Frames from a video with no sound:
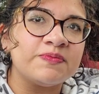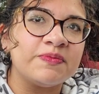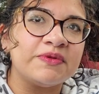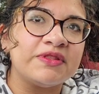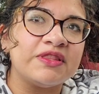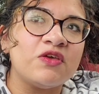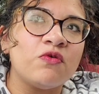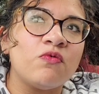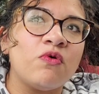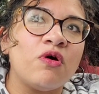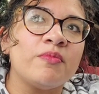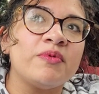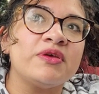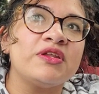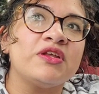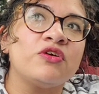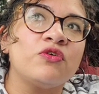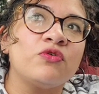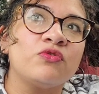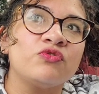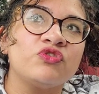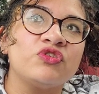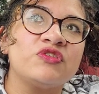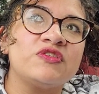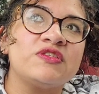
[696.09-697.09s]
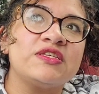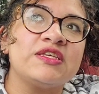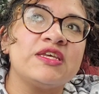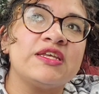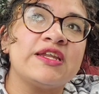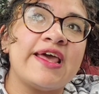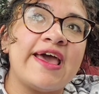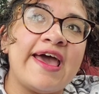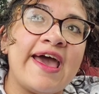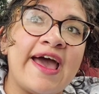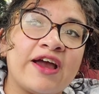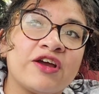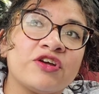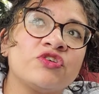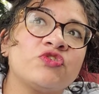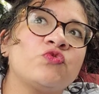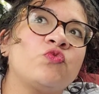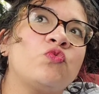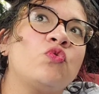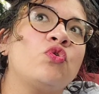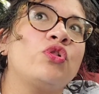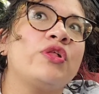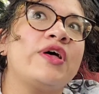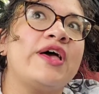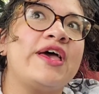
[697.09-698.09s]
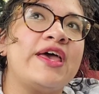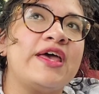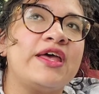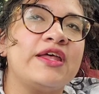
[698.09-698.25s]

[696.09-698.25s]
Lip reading: but they want me to go see an actual,